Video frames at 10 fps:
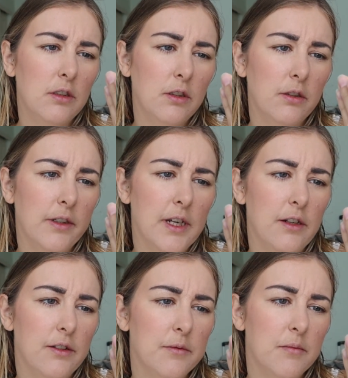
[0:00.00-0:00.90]

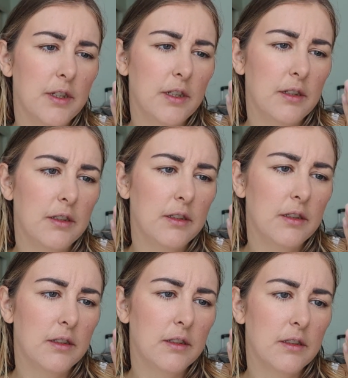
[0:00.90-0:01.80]
L'Oreal or something.
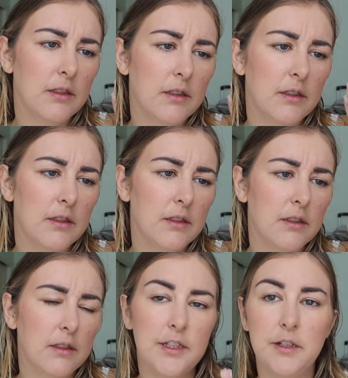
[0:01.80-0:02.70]

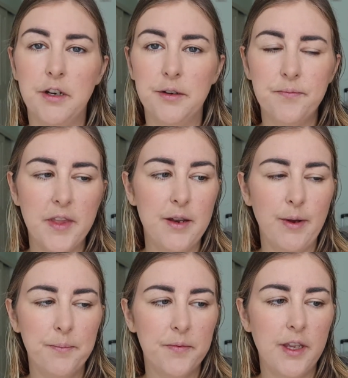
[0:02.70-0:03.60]
I don't know.
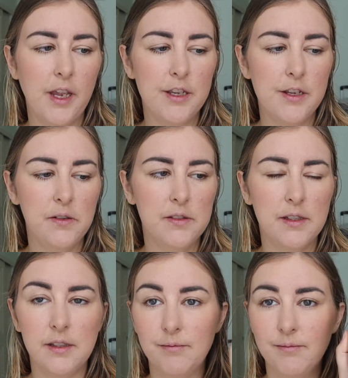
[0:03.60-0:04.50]
Anyway, I use
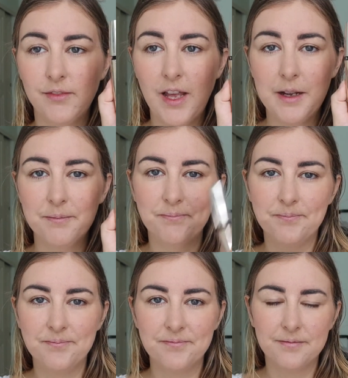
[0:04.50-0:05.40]
that.
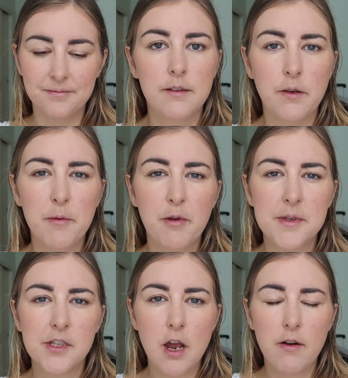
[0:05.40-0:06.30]
So I only put
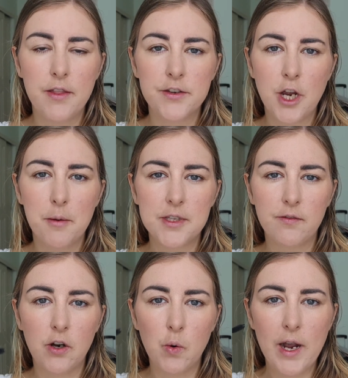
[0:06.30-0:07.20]
mascara on the top because I've
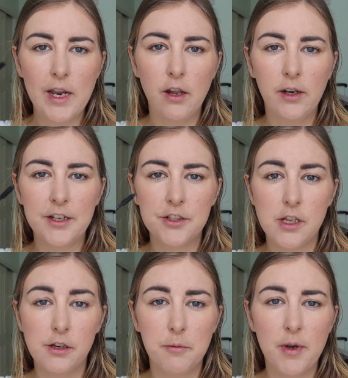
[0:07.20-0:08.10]
got quite long lashes
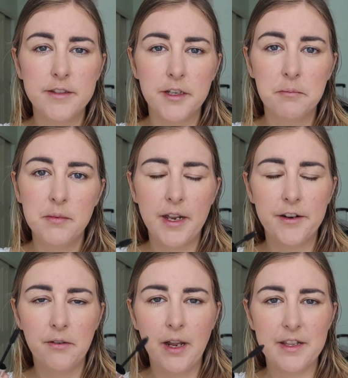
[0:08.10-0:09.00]
along the bottom and
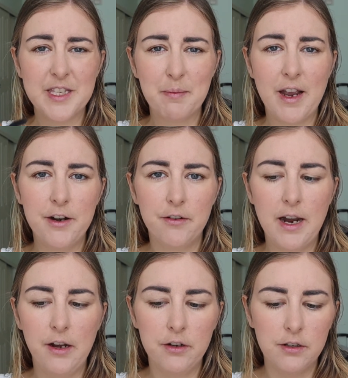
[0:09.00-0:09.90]
don't like the spider
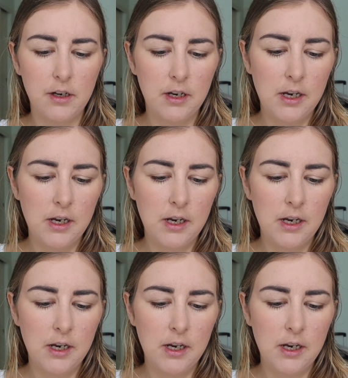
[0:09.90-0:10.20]
eye look.